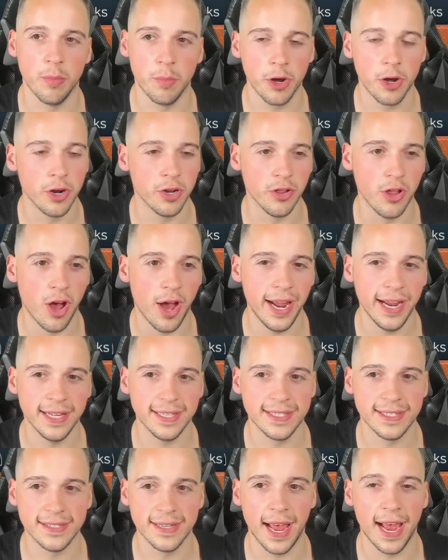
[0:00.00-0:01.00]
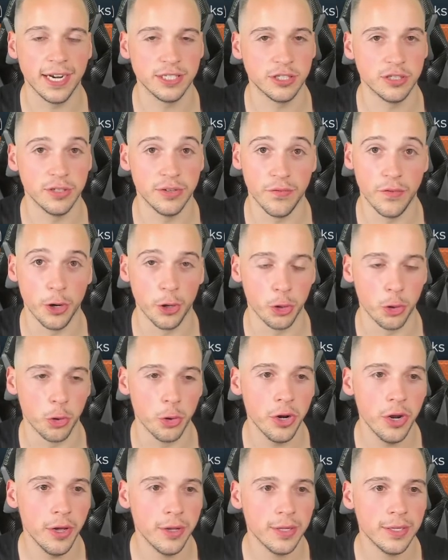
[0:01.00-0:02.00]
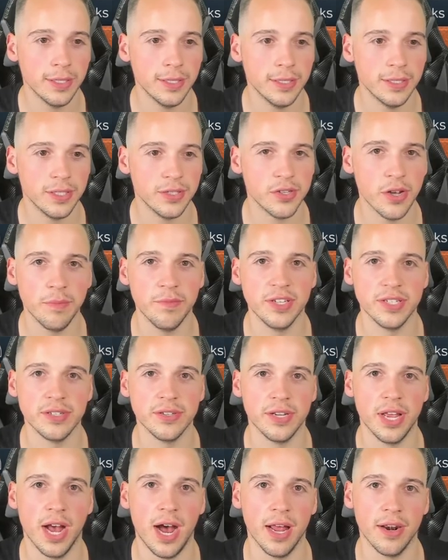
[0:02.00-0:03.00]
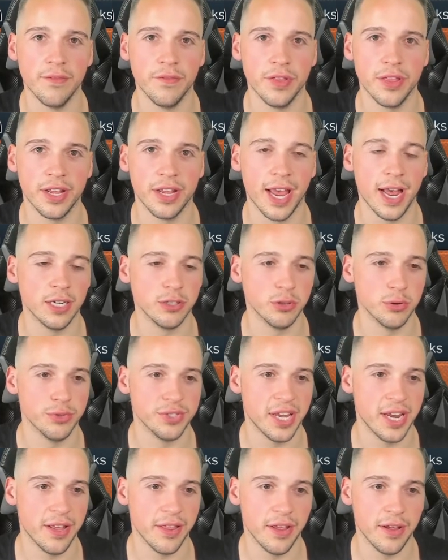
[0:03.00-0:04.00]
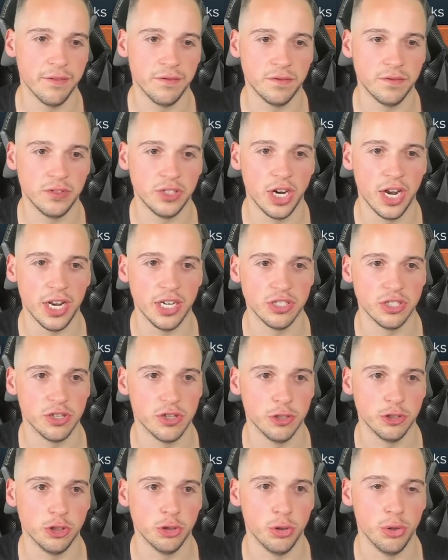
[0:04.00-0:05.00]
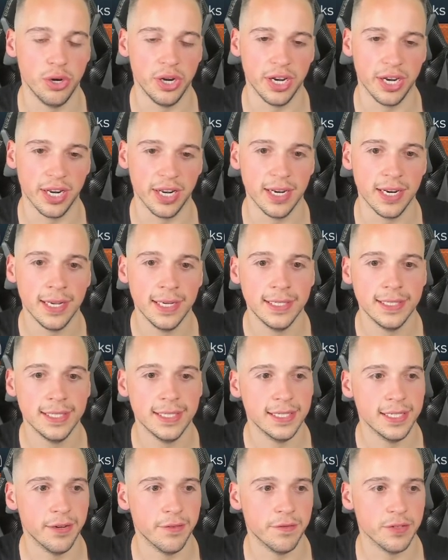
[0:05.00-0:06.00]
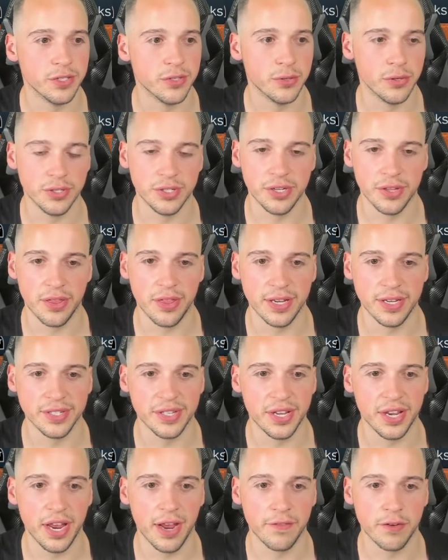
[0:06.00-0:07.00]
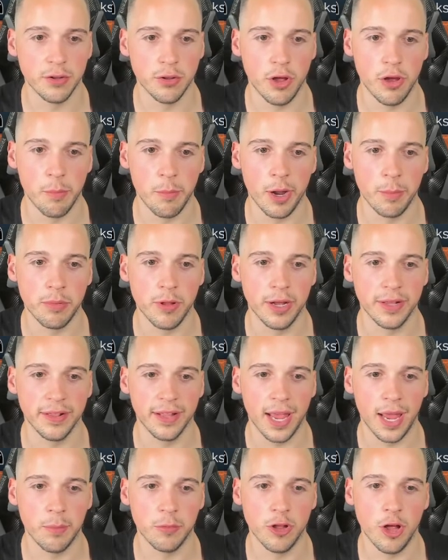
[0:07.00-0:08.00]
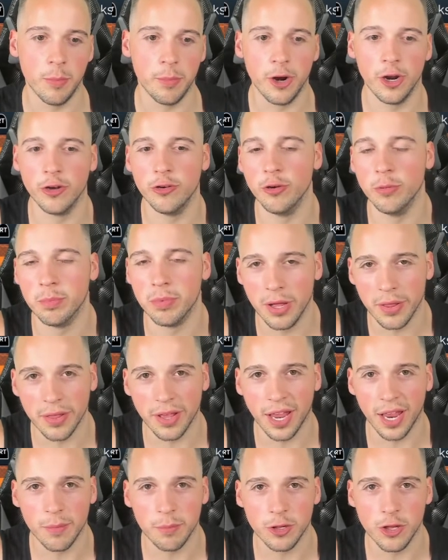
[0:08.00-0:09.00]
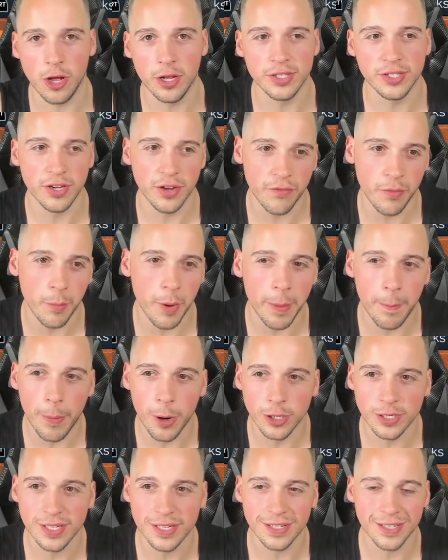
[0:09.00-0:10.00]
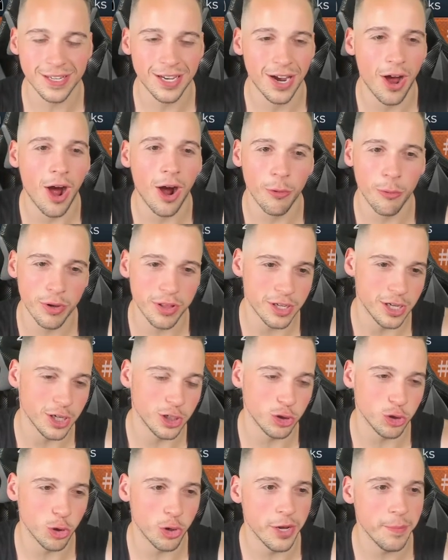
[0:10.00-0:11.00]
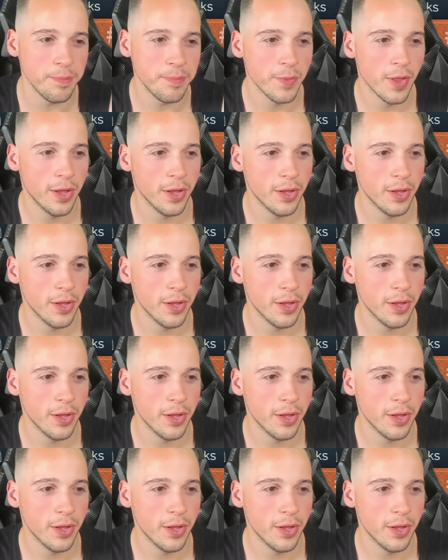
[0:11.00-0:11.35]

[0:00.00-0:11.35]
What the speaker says: I'm not going to lie, it's actually very good. It's obviously harder for the casuals, how they've changed the shooting and different sorts of things that you have to learn by playing the game a lot. But I do play the game a lot. So for me personally, I really enjoy it.